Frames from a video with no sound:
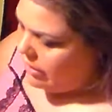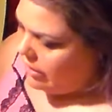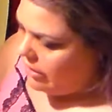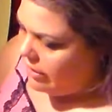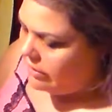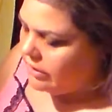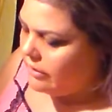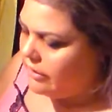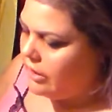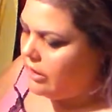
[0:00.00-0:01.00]
and
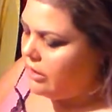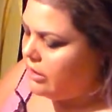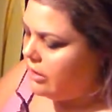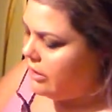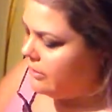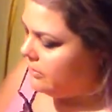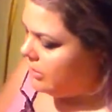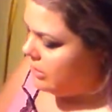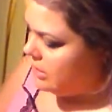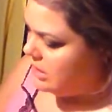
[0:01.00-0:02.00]
then I'm
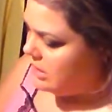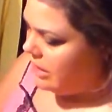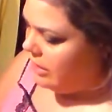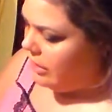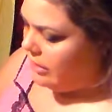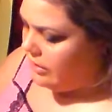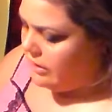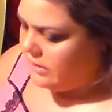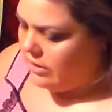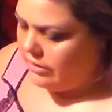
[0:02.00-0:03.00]
going to take
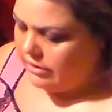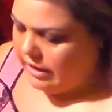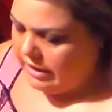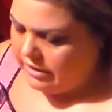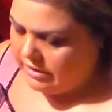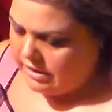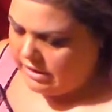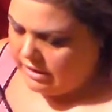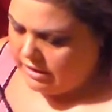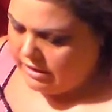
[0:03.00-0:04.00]
this hard
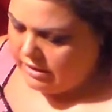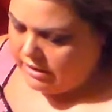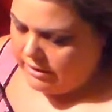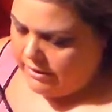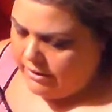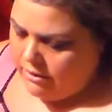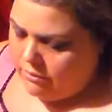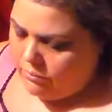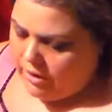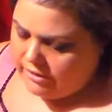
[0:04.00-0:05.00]
candy
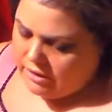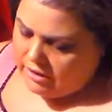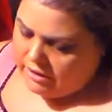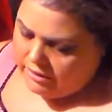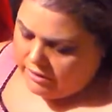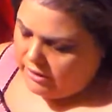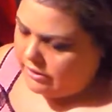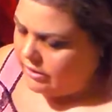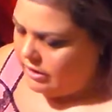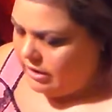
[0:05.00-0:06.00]
walk the line
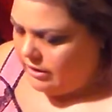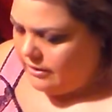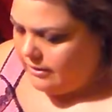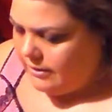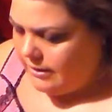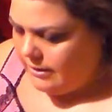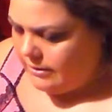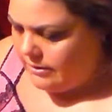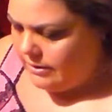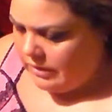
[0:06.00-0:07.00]
liner
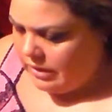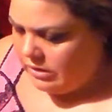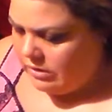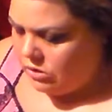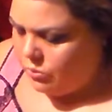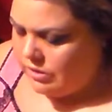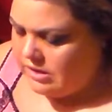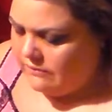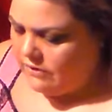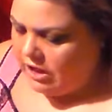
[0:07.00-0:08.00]
in
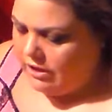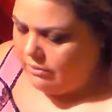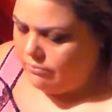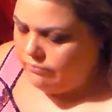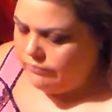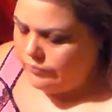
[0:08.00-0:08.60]
twist up lime